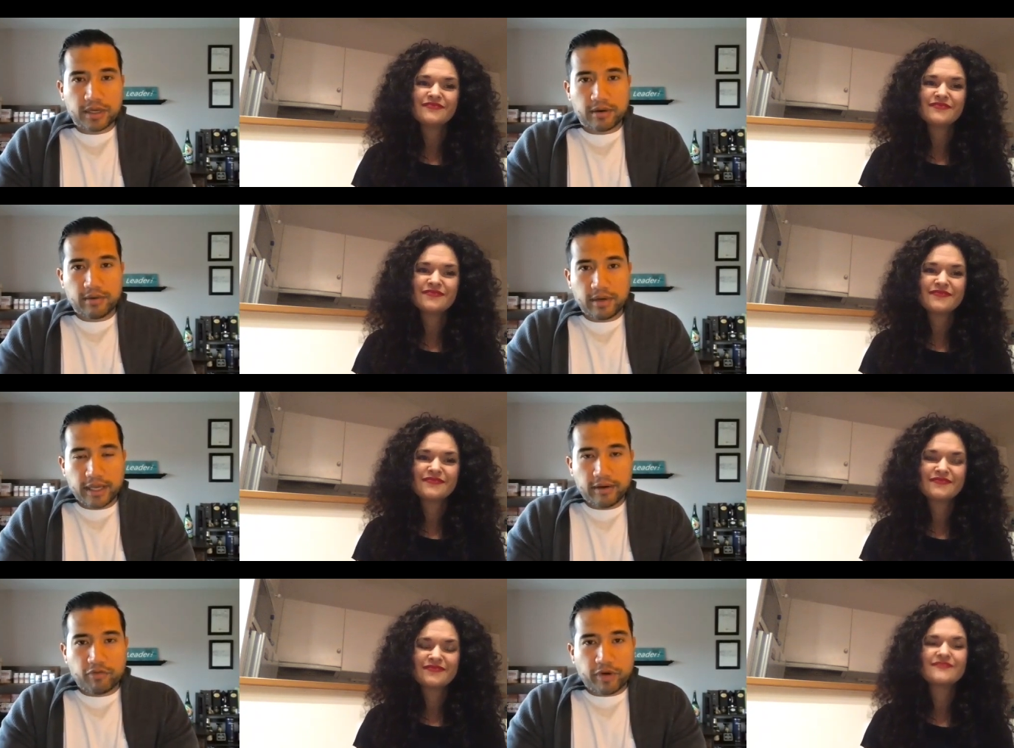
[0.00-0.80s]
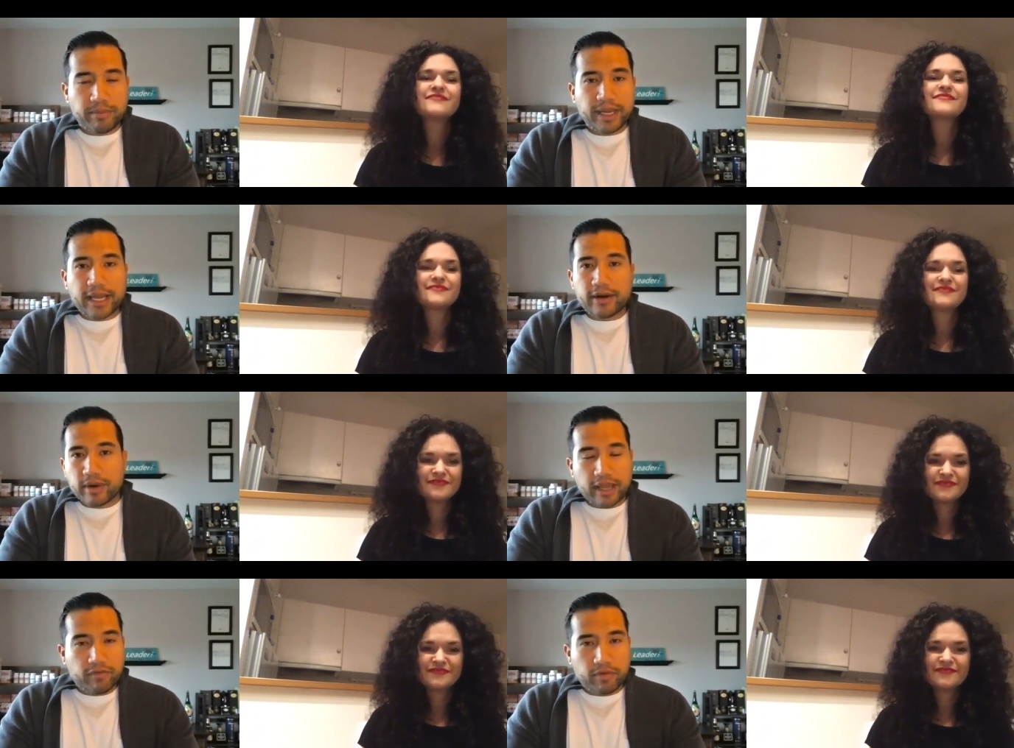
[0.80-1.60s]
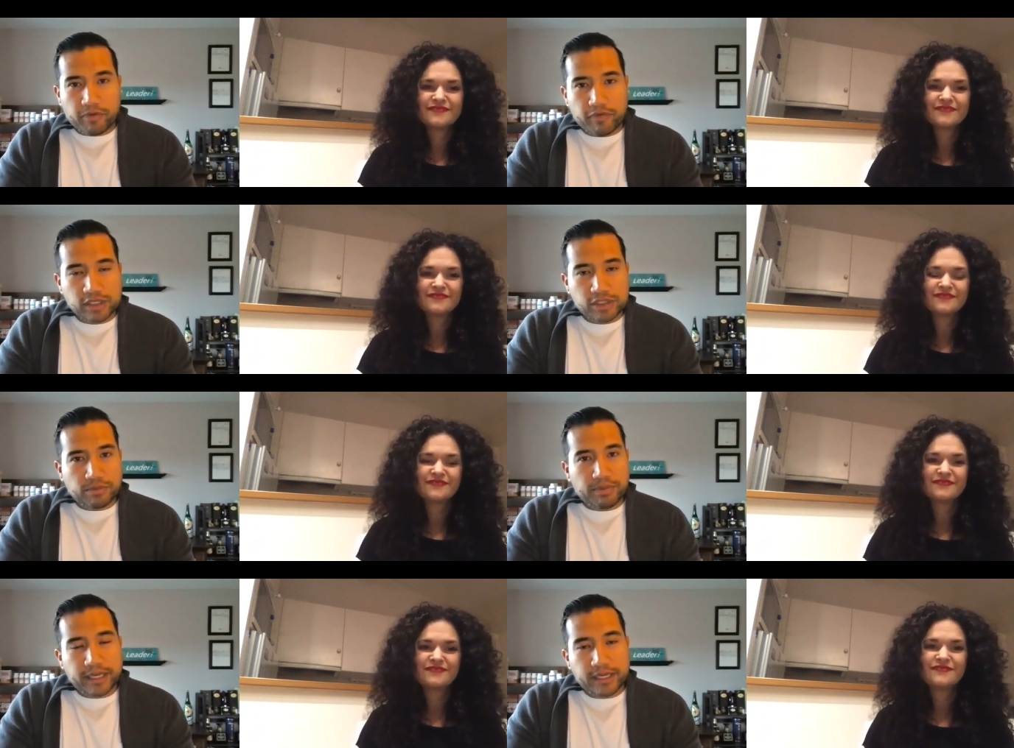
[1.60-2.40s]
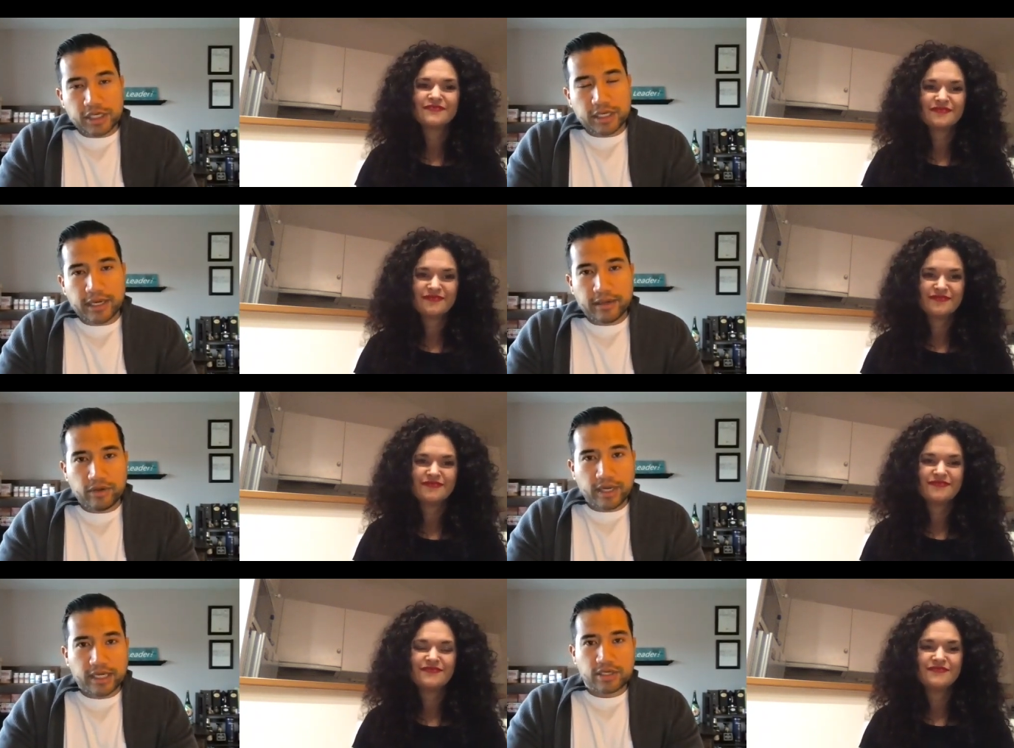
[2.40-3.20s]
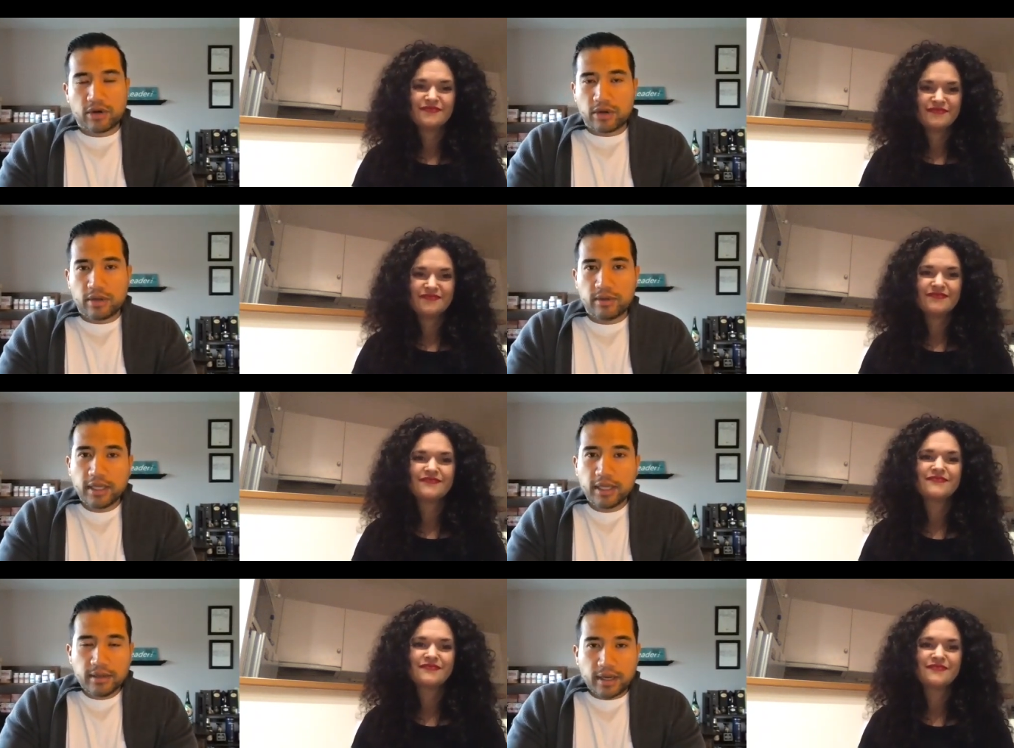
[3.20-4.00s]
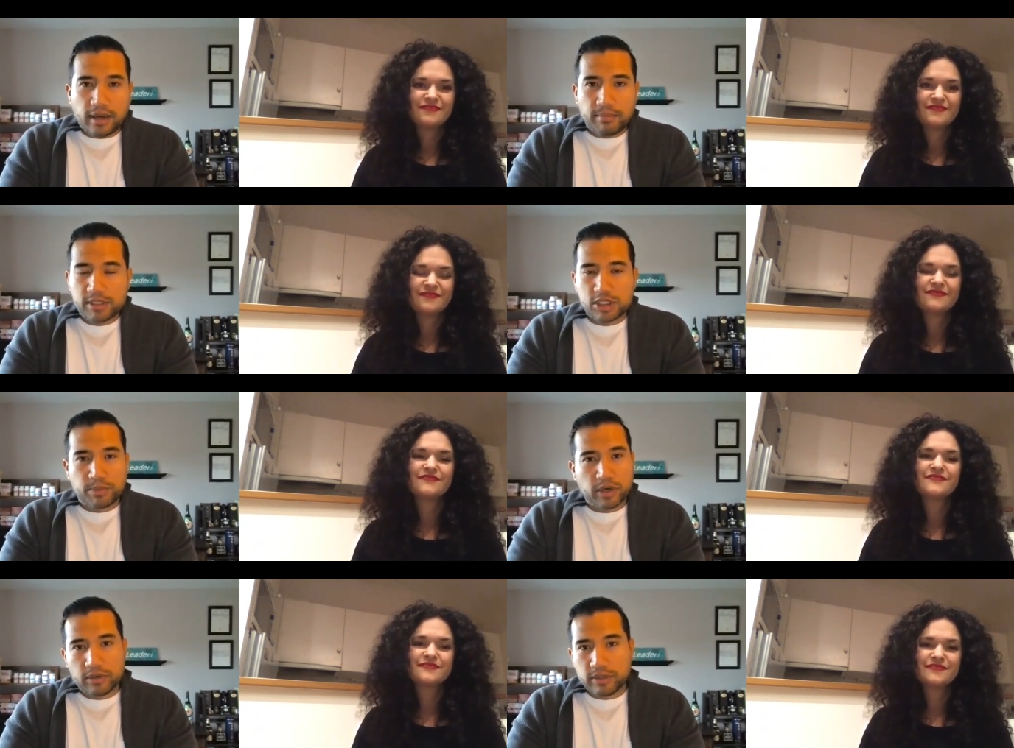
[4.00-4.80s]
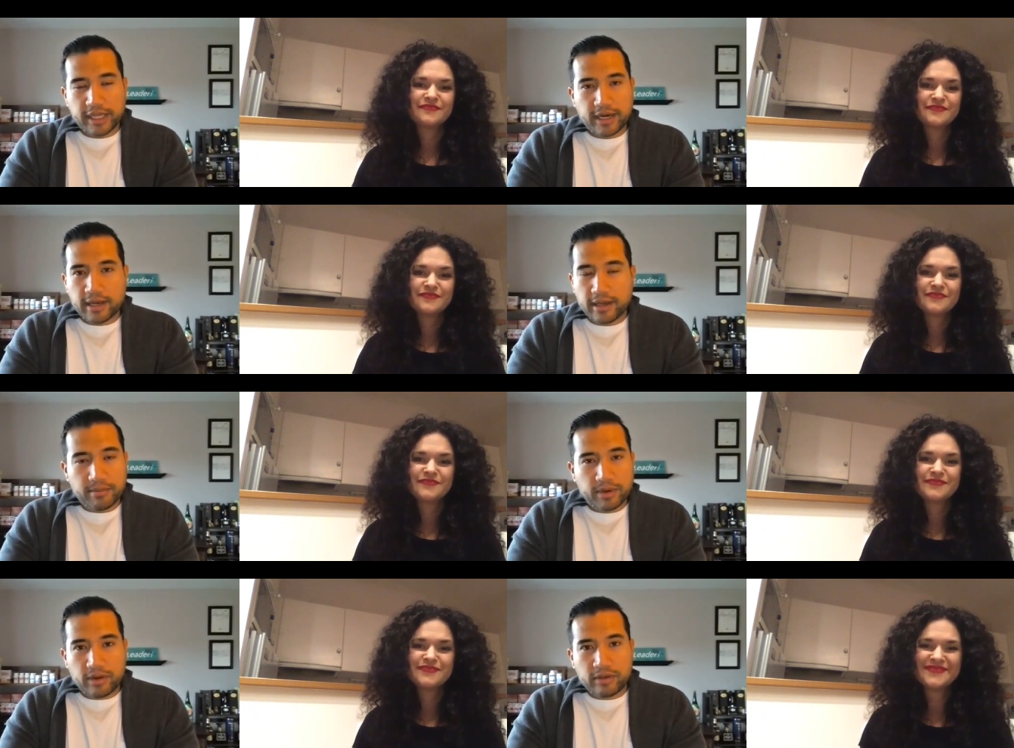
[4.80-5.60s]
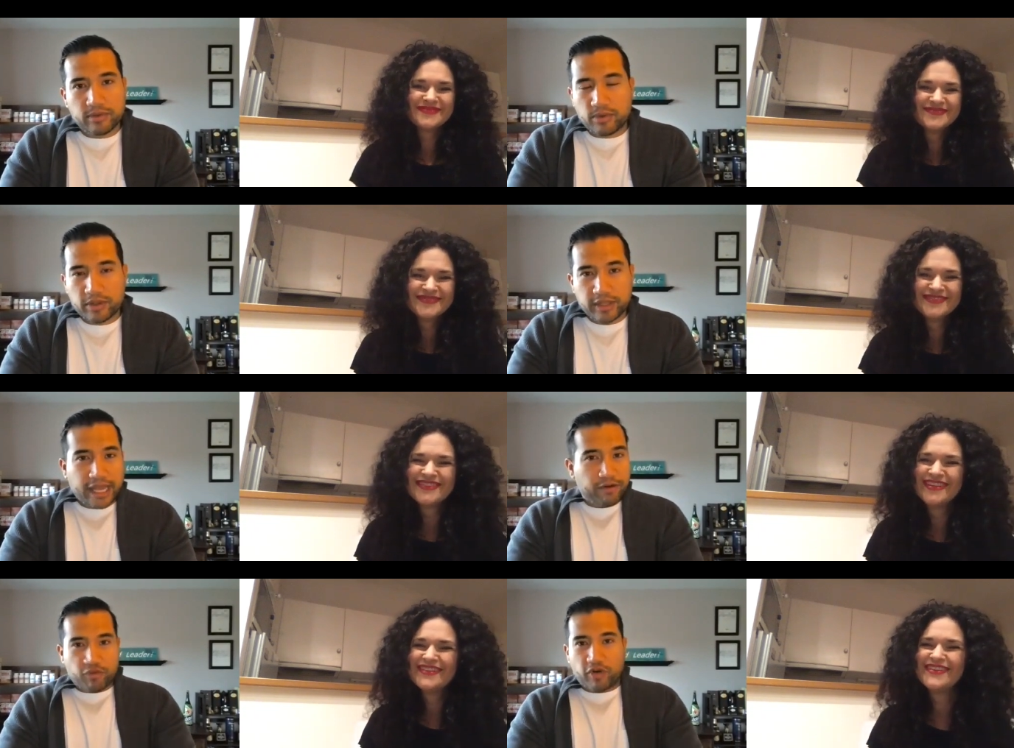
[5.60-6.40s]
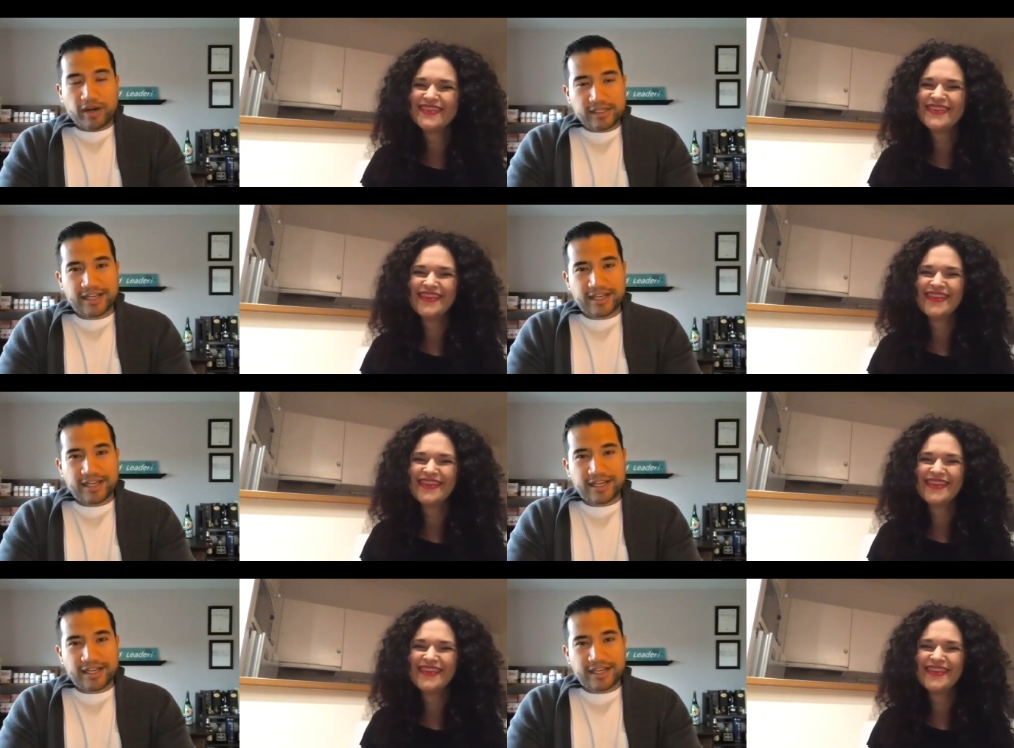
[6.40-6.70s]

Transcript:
Speaker 1: and, and friend me. I don't have a professional page. I, I, uh, you guys are all uh, much smarter than I am on, on that front.